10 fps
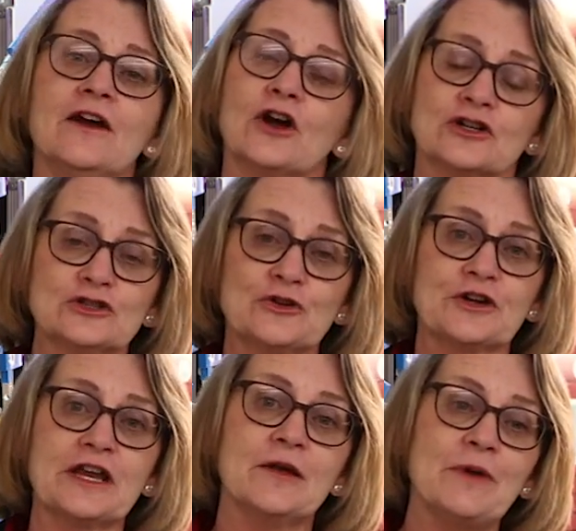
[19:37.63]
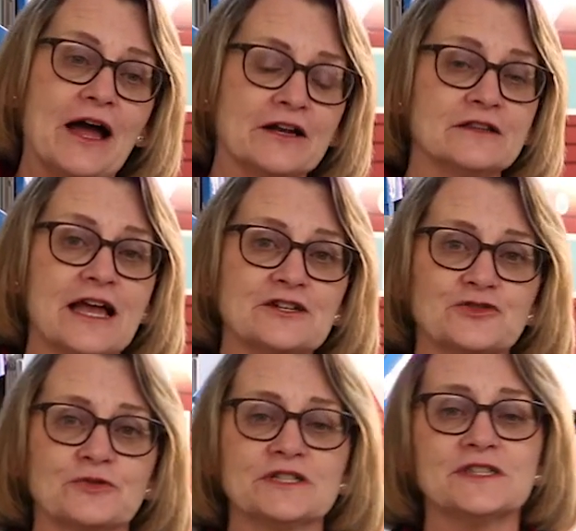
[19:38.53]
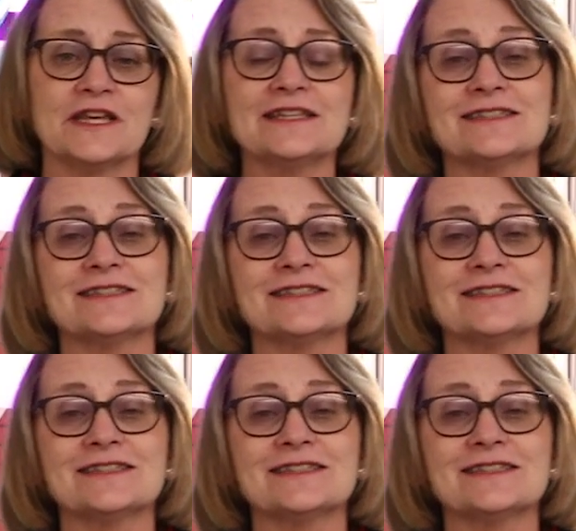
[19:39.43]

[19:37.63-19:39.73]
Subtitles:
or learning about electricity,